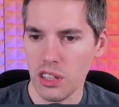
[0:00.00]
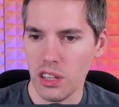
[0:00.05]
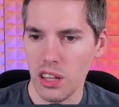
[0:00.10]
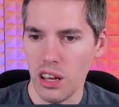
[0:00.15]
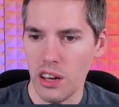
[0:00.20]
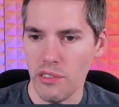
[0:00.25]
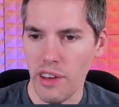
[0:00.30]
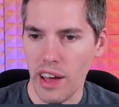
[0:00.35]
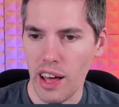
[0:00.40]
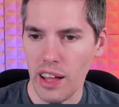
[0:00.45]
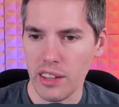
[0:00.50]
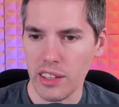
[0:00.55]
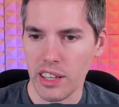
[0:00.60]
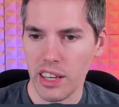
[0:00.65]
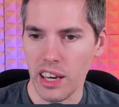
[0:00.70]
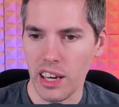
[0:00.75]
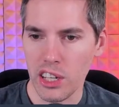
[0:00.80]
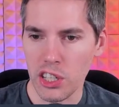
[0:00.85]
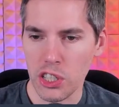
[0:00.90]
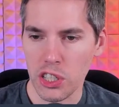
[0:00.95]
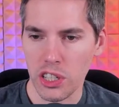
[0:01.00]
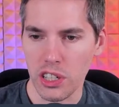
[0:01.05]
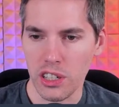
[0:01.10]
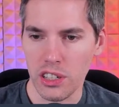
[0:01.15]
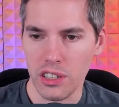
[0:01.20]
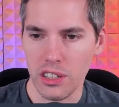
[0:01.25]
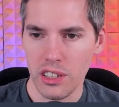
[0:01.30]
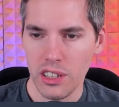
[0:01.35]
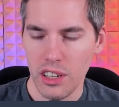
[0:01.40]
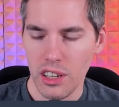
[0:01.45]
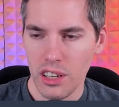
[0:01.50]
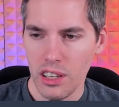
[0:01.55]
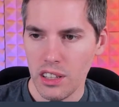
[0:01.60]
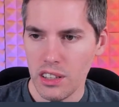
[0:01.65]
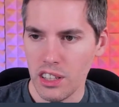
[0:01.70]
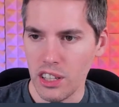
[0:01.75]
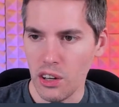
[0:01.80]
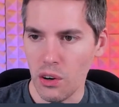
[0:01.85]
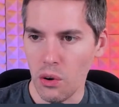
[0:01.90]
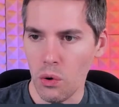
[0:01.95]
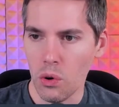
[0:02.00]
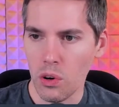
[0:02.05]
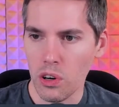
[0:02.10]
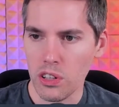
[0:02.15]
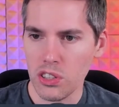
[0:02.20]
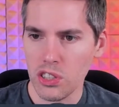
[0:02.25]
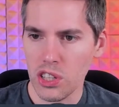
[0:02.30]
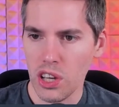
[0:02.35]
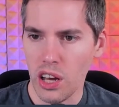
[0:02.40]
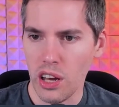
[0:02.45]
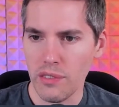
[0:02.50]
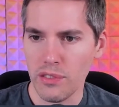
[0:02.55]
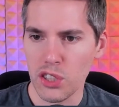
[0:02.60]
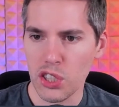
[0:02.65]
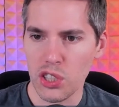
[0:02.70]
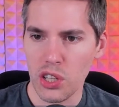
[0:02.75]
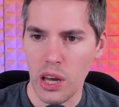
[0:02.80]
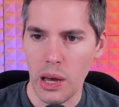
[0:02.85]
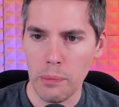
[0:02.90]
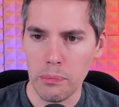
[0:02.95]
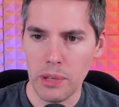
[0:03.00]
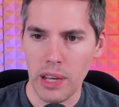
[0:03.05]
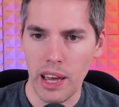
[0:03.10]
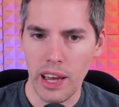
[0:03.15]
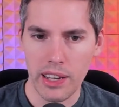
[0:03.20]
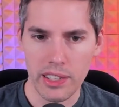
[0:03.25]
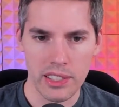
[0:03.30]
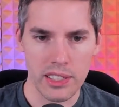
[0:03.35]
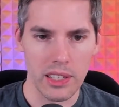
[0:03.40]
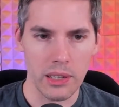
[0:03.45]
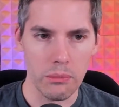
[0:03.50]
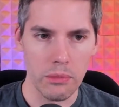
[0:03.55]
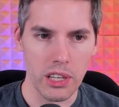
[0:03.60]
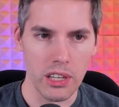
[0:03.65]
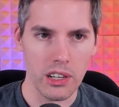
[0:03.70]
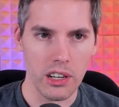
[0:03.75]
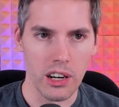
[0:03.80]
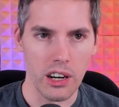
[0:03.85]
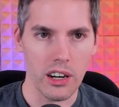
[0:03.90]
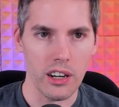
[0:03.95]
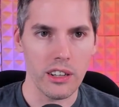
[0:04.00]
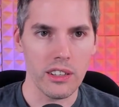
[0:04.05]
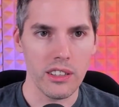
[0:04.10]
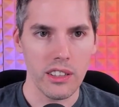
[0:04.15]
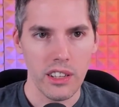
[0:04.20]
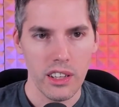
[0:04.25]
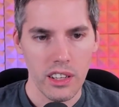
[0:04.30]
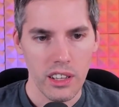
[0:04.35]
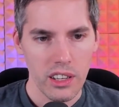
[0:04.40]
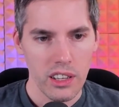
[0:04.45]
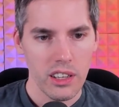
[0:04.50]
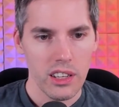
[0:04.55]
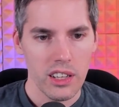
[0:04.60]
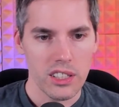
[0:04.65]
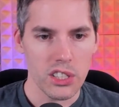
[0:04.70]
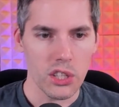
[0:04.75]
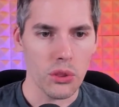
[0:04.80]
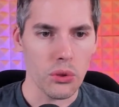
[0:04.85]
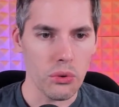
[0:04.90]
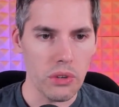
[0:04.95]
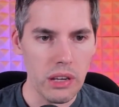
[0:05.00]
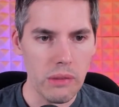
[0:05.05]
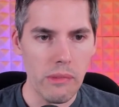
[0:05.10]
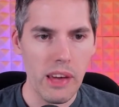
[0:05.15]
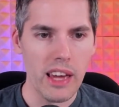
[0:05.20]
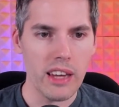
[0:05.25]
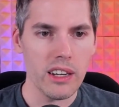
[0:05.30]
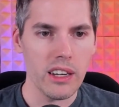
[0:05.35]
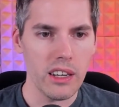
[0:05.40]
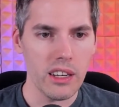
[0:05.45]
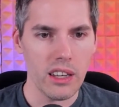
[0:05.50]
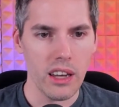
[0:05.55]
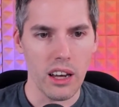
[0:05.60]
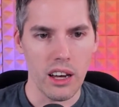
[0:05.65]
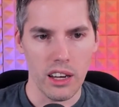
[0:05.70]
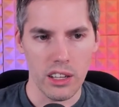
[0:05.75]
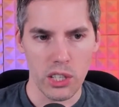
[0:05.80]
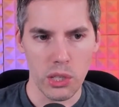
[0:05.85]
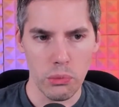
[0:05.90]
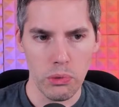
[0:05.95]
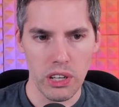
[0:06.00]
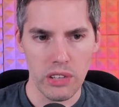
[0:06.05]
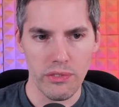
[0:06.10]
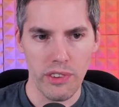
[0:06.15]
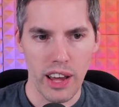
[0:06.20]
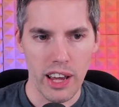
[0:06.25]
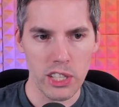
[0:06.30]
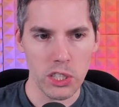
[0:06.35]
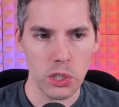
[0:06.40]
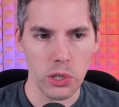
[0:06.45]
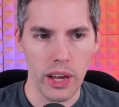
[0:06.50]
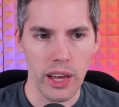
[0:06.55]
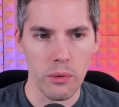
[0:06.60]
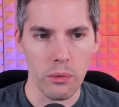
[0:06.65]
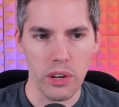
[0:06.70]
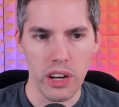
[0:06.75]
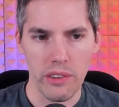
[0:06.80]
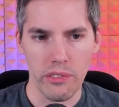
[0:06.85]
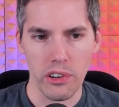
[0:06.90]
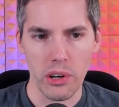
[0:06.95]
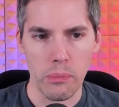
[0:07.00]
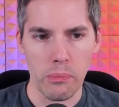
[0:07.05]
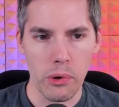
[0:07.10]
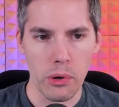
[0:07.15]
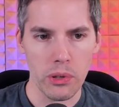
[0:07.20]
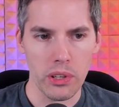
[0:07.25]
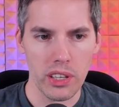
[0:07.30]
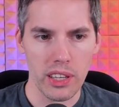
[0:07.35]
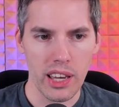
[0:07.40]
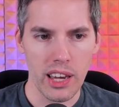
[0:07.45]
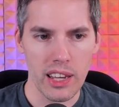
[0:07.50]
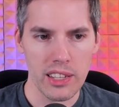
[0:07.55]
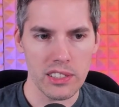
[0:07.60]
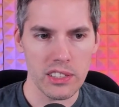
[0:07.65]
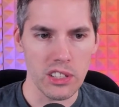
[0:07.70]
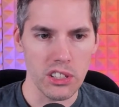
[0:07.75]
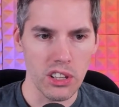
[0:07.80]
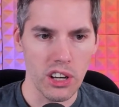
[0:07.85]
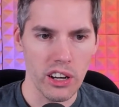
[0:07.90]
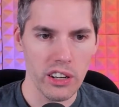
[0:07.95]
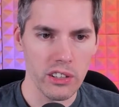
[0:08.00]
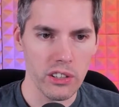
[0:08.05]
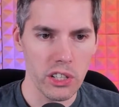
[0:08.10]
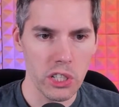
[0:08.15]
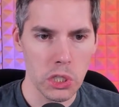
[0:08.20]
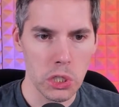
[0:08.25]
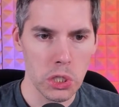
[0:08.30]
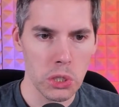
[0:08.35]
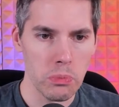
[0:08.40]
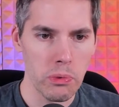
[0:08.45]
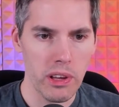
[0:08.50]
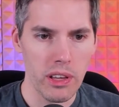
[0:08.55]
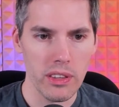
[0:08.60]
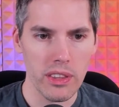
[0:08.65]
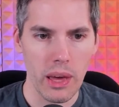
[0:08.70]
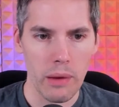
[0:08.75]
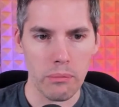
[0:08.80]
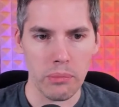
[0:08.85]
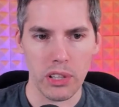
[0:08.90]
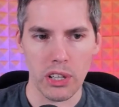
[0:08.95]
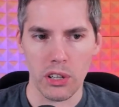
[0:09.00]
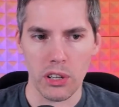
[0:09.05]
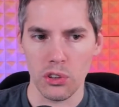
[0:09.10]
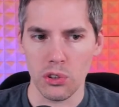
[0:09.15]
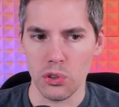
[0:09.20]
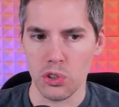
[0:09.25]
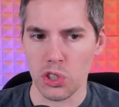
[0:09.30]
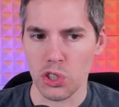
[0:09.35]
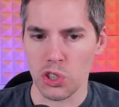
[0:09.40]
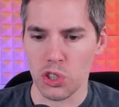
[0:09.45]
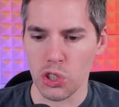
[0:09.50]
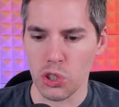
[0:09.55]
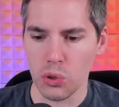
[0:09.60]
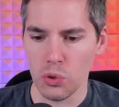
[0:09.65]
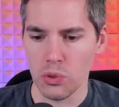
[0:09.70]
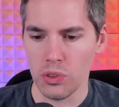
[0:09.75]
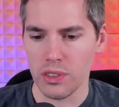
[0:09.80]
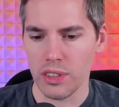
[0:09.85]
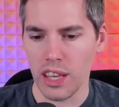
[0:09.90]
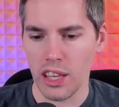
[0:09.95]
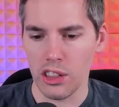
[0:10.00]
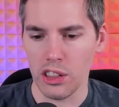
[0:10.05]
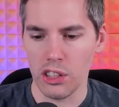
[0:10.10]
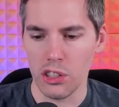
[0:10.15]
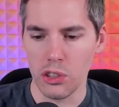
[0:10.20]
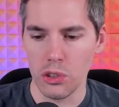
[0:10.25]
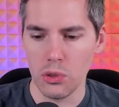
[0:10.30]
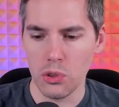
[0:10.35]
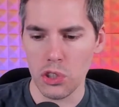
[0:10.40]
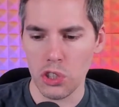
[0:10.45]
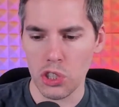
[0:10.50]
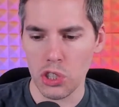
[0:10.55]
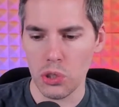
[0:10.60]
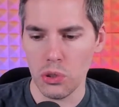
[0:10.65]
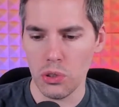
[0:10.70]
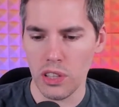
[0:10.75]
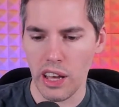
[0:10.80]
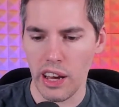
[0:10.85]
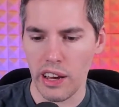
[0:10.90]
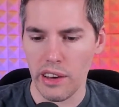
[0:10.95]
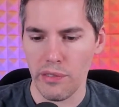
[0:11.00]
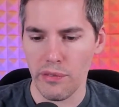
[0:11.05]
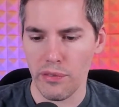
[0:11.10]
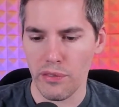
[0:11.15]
of Allocation. The Orzhov Stop Taxing Me card. It's a three mana uh, human advisor, and whenever an opponent casts a non-creature spell, that player loses two... They lose two life.